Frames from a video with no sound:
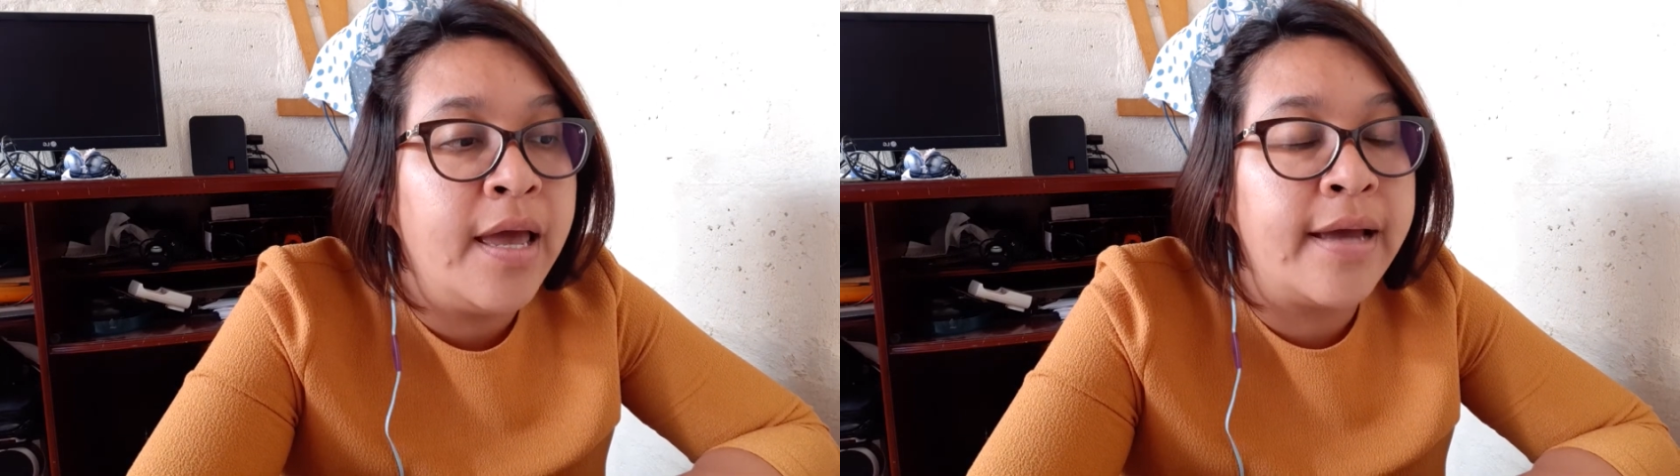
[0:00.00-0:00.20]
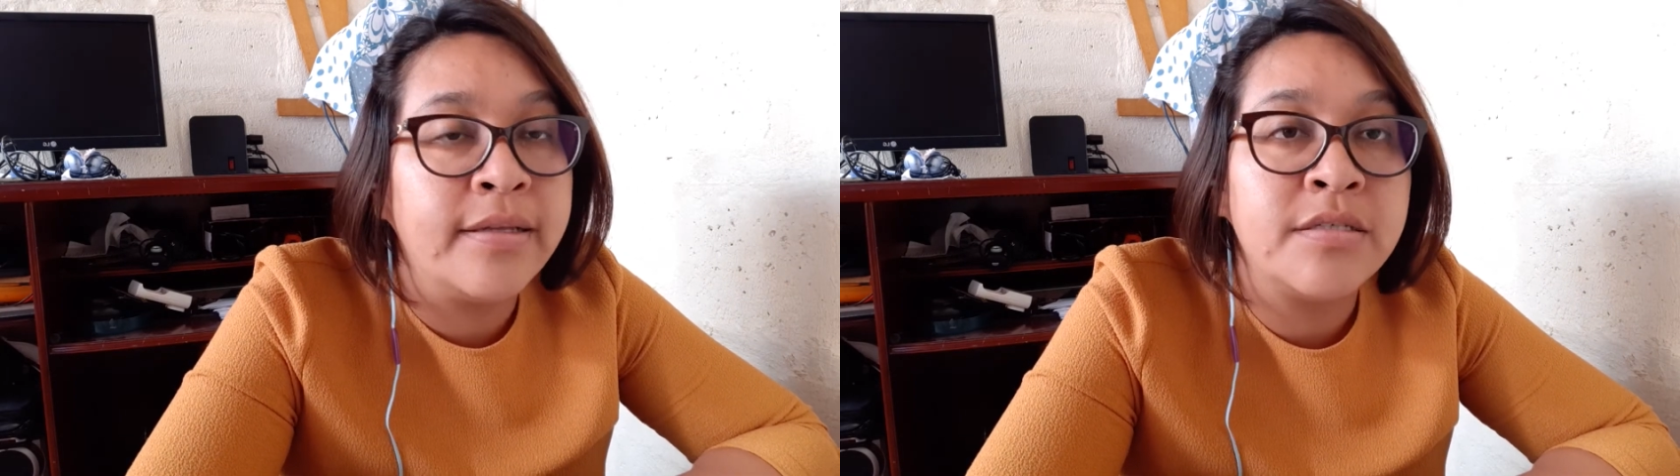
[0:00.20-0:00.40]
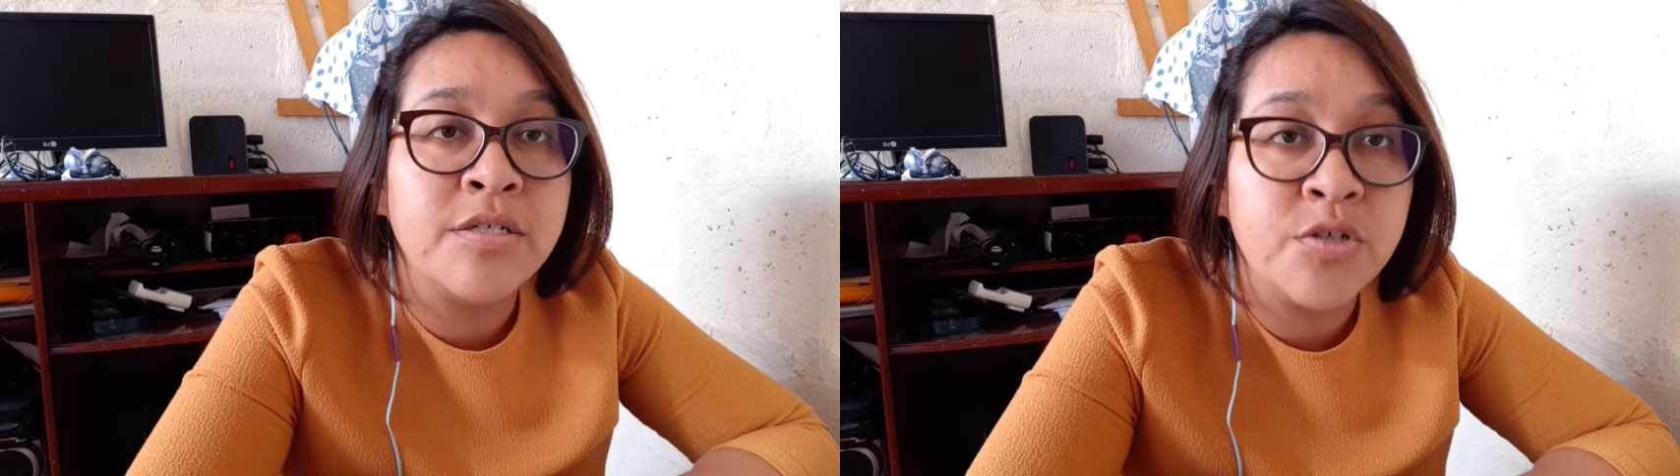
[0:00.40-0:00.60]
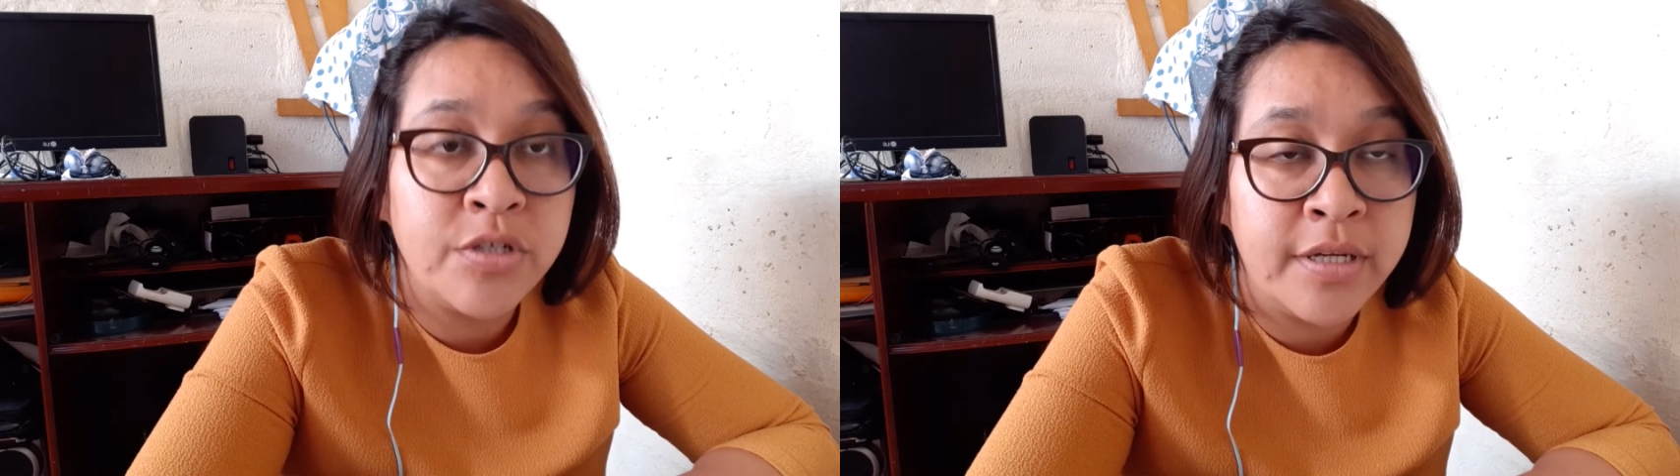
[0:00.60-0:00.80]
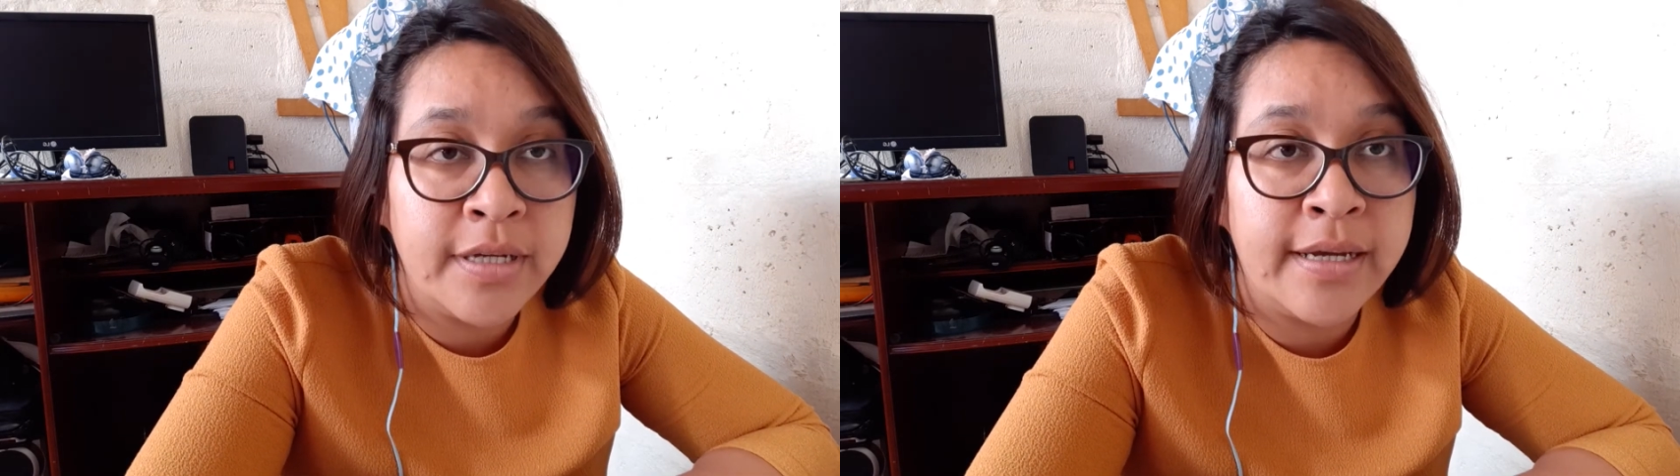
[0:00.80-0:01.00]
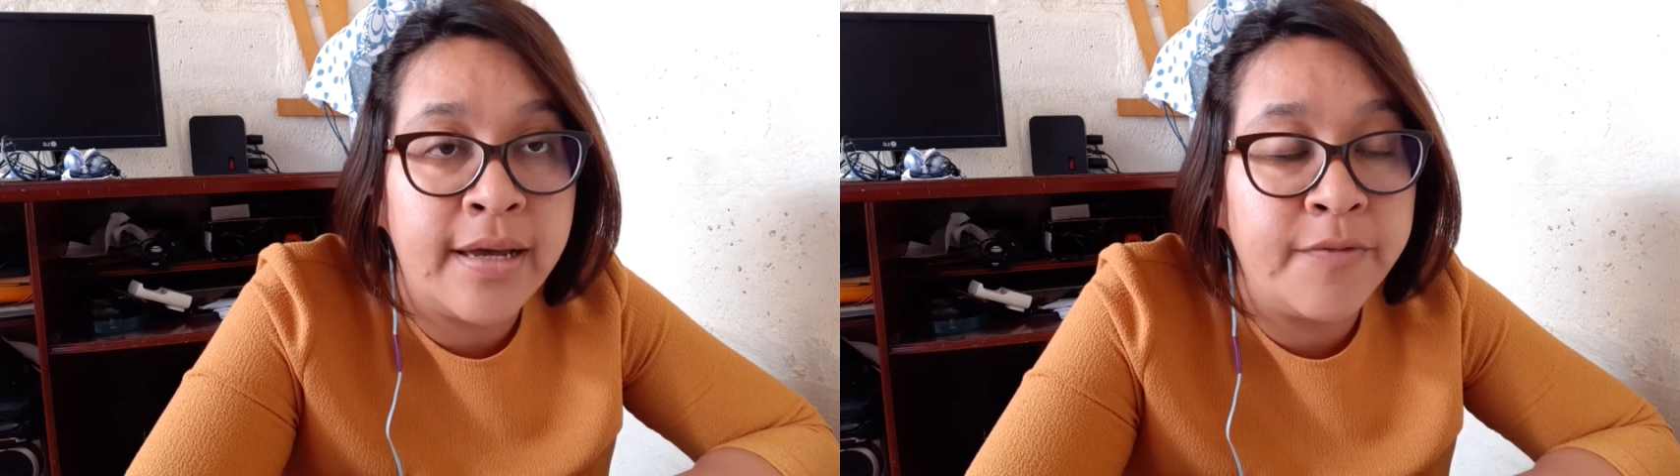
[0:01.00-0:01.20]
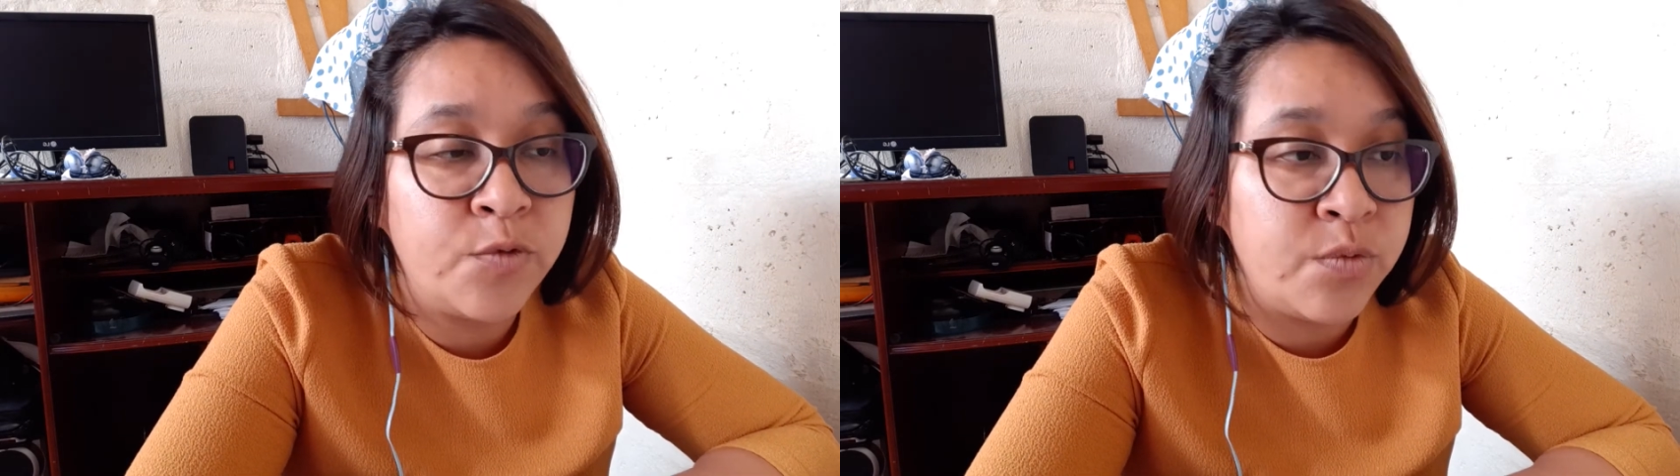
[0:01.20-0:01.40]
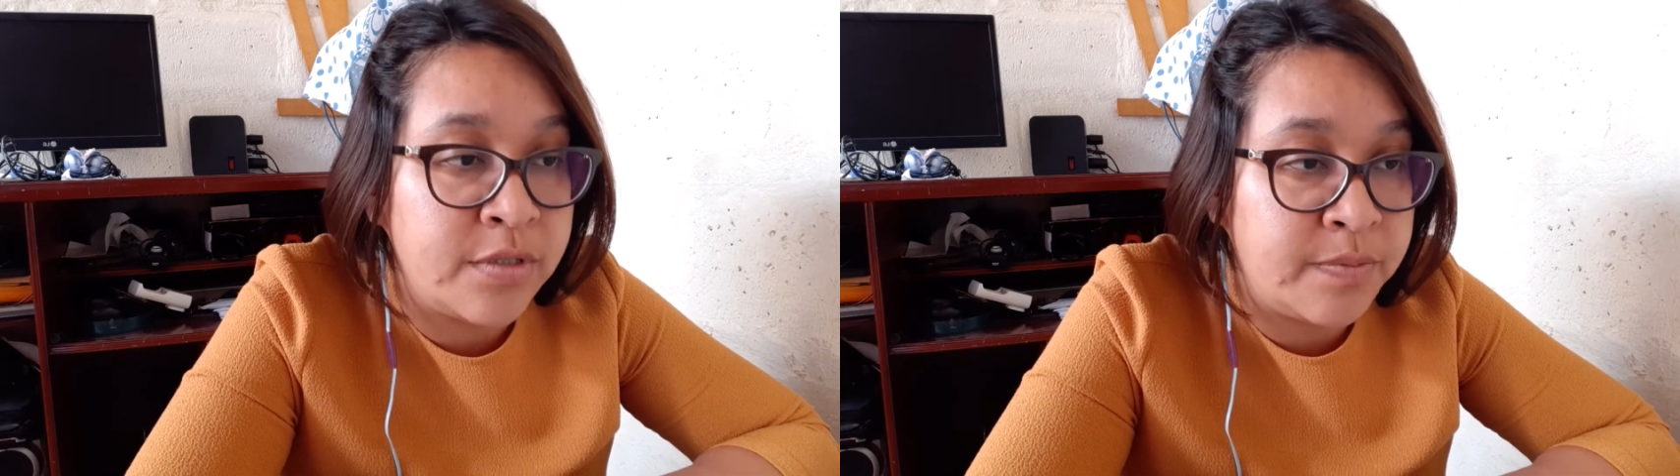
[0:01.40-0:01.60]
And the teacher then has
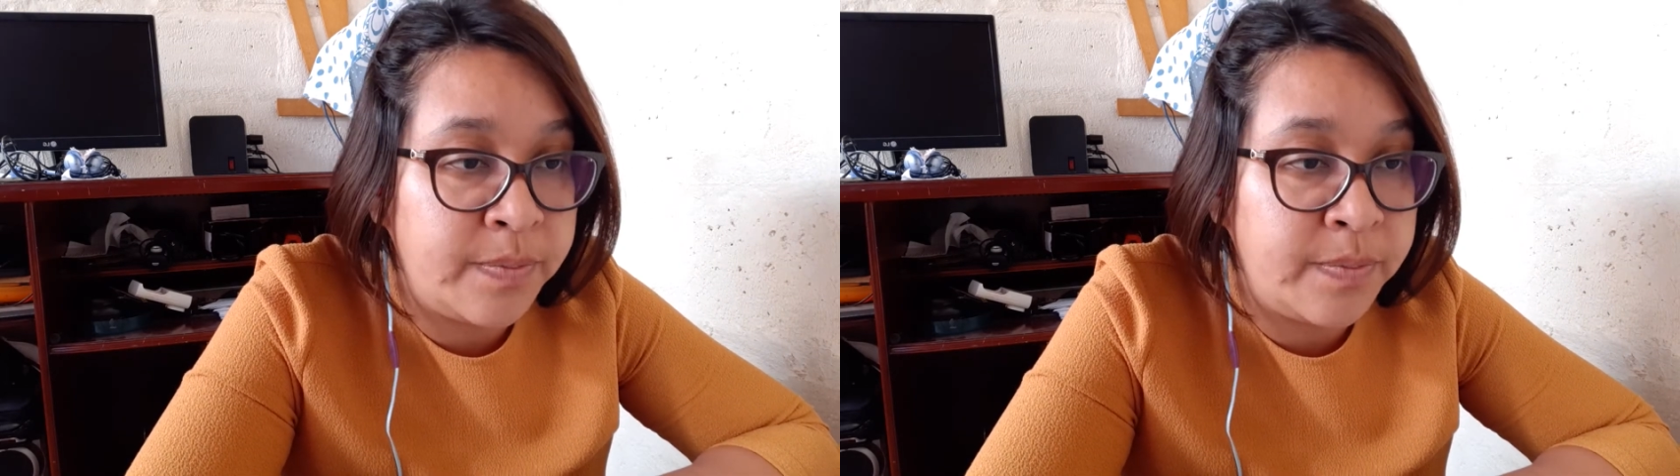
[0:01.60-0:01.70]
to